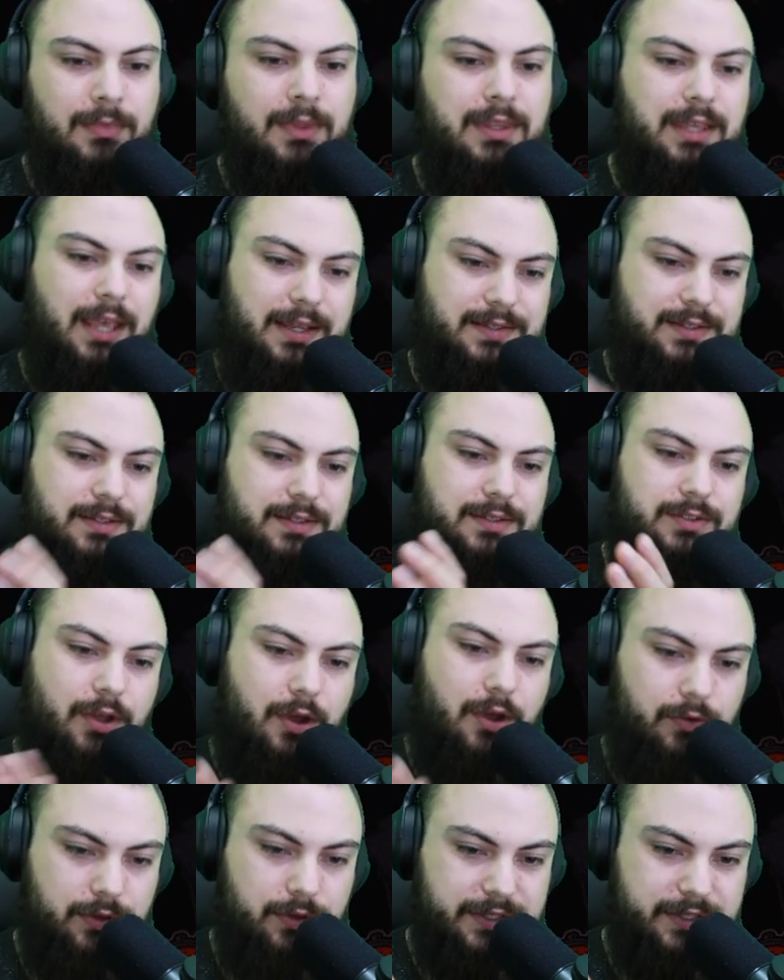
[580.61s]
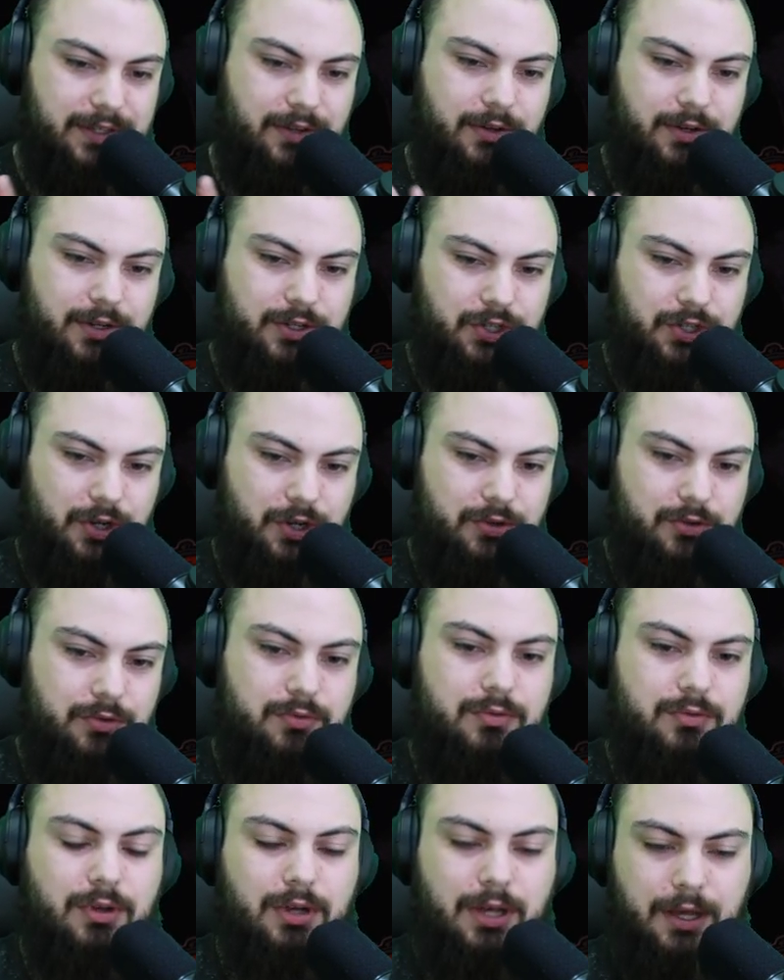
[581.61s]
Yes, so this is going to show
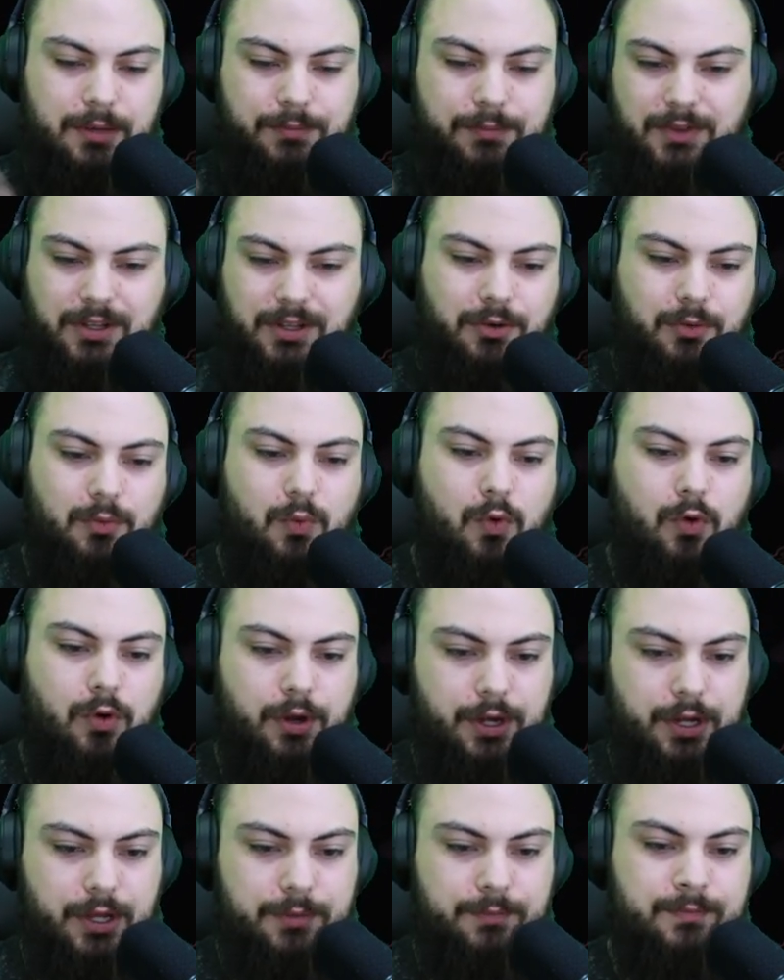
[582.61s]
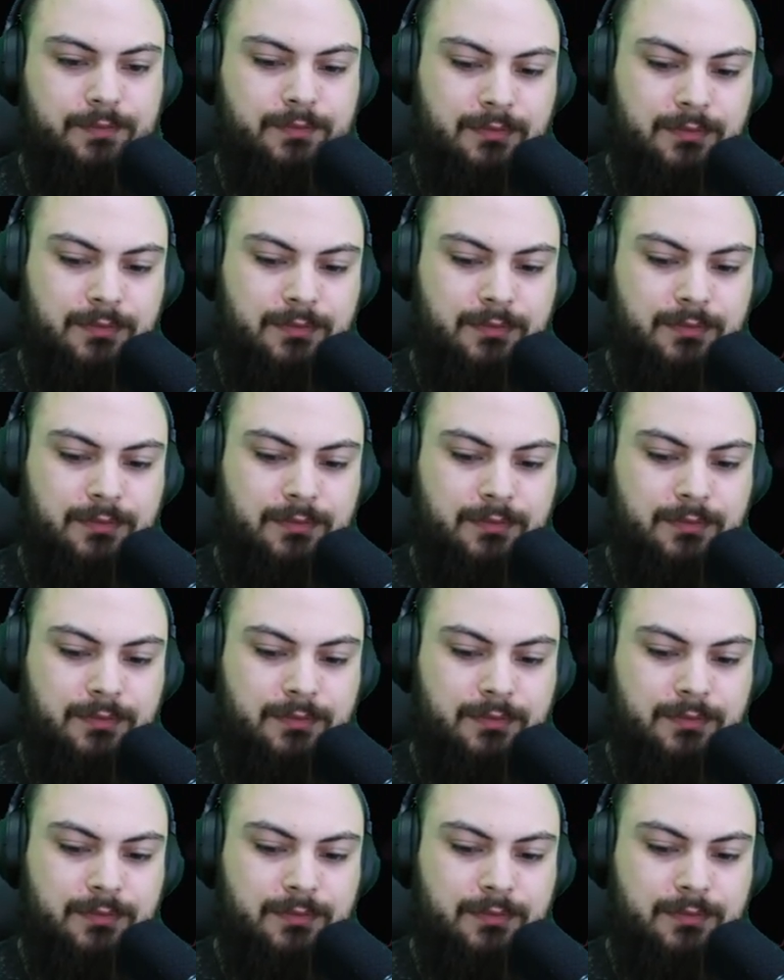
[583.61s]
you a little warning.